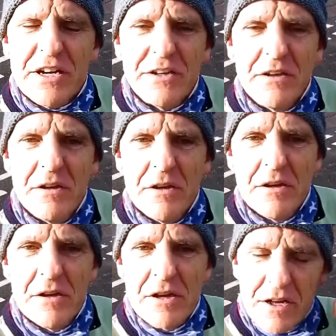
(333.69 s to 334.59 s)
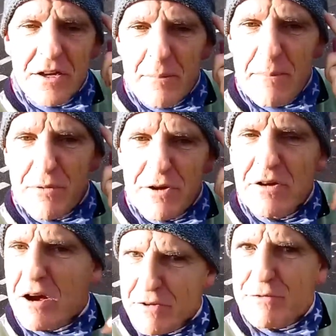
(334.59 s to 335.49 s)
And I remember
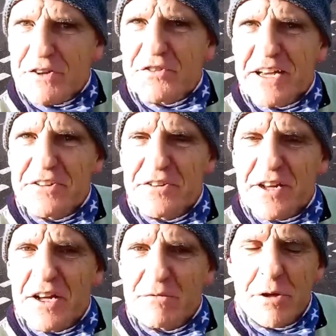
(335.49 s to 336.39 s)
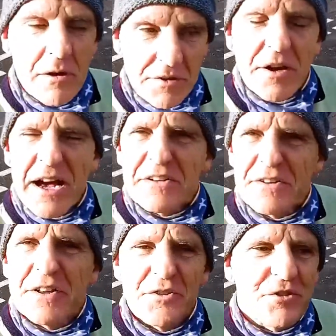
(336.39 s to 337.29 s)
I investigated that as well, and I had
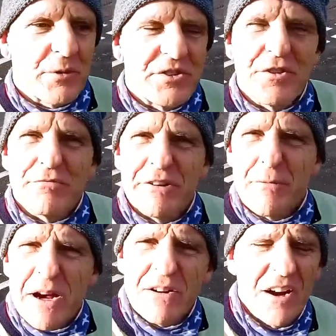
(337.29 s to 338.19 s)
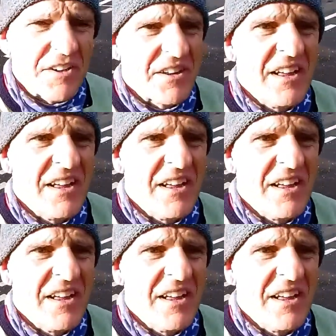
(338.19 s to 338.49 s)
an under 23 rail card,